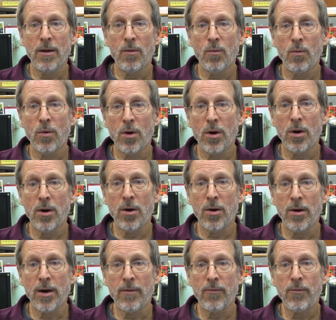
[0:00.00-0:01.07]

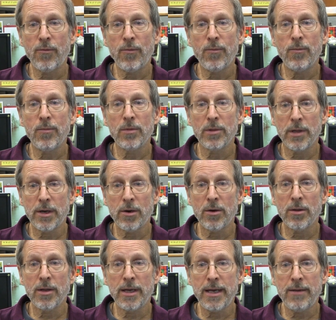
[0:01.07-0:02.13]
were
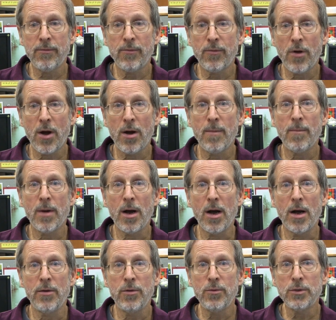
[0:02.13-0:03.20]
literally from
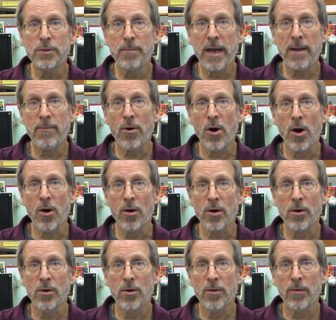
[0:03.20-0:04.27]
a newspaper
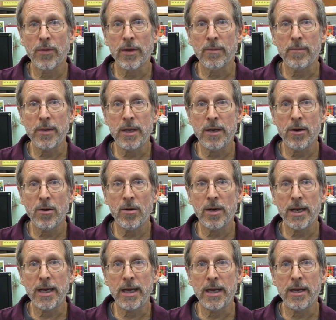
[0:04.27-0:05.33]
article that appeared
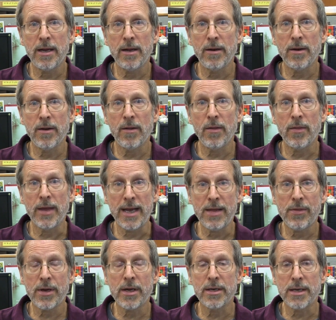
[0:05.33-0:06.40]
in the
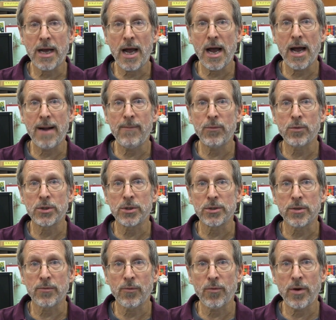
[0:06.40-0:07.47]
Ithaca Times, which is
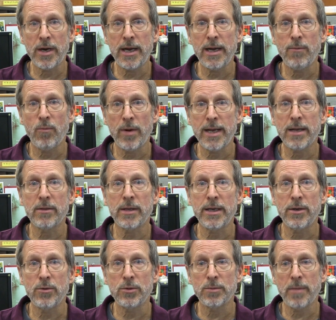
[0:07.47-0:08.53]
a free weekly
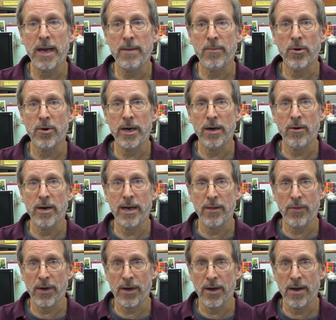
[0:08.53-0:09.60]
newspaper here in
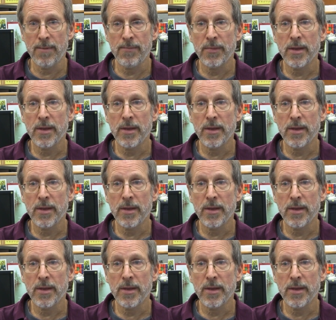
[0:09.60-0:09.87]
Ithaca.